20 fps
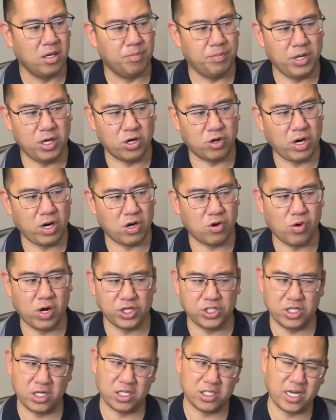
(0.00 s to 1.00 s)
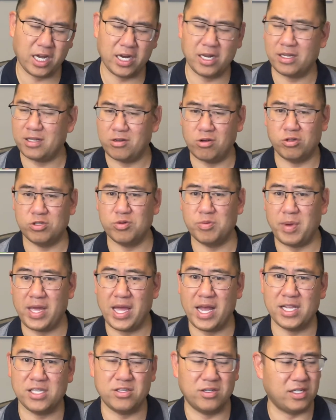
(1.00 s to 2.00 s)
Peter, great question. It's kind of goes with my
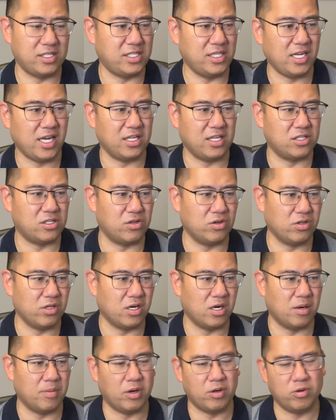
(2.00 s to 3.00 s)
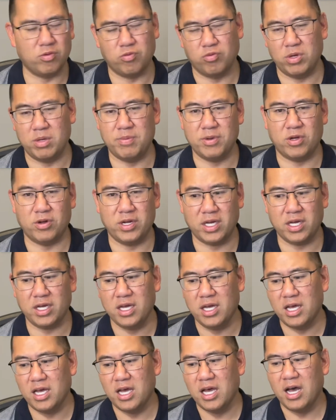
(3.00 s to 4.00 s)
answer to C edits earlier about rebuilding.
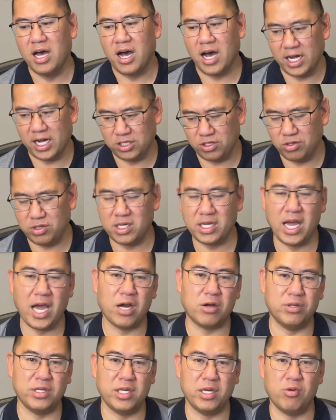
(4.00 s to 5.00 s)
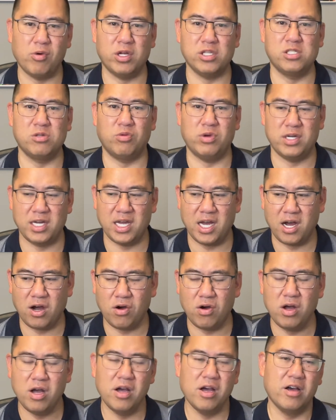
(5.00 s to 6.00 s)
I do think Aquilini wants to win
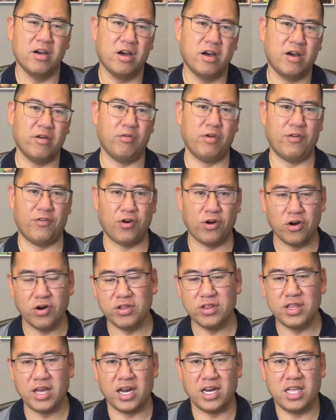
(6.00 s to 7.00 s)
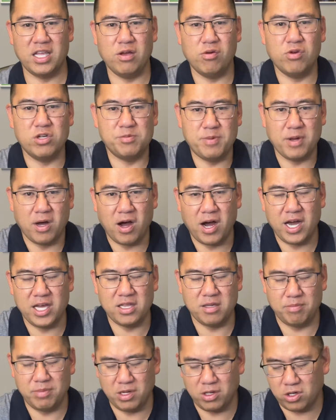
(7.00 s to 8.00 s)
now. We've heard that he was
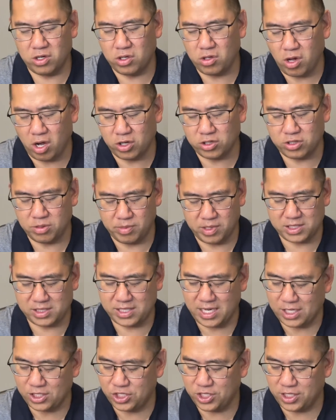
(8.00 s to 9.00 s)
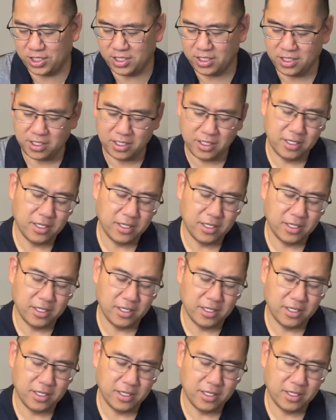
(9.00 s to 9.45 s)
behind the Miller long-term extension.